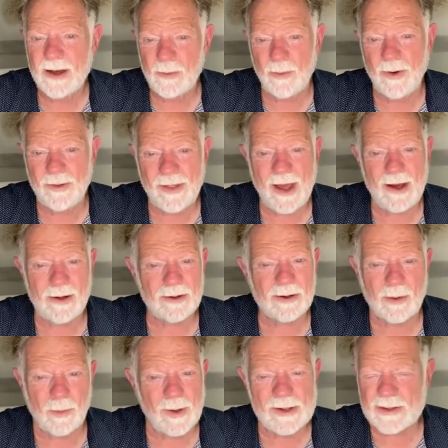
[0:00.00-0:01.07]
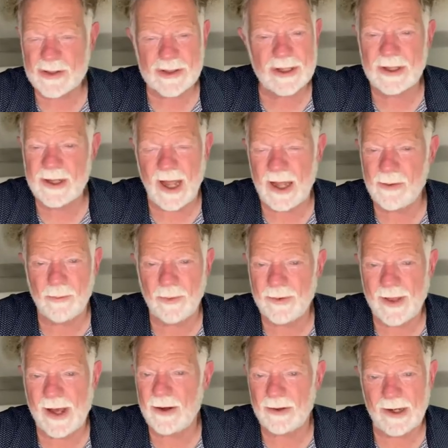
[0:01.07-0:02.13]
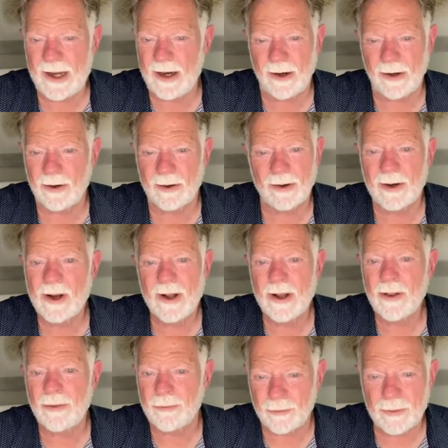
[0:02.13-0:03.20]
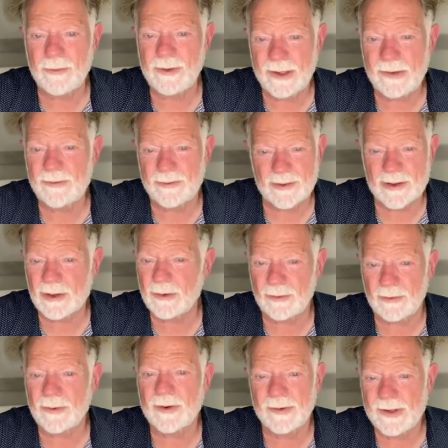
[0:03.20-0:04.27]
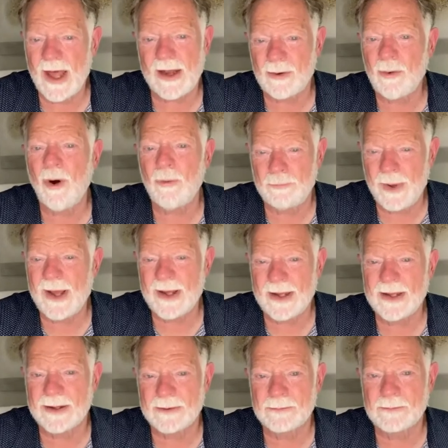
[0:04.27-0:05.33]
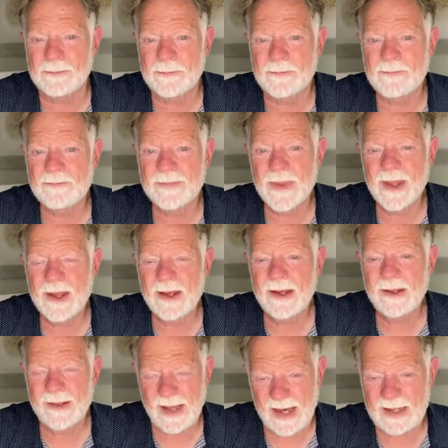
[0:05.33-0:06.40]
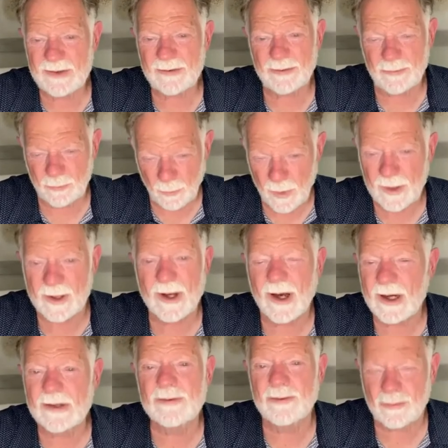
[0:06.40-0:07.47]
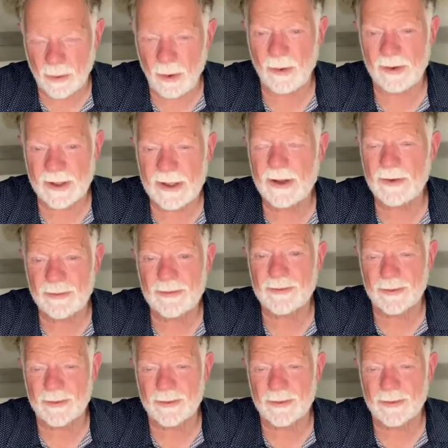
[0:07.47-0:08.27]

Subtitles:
without question and without error through his children that obey him. That's what God's calling us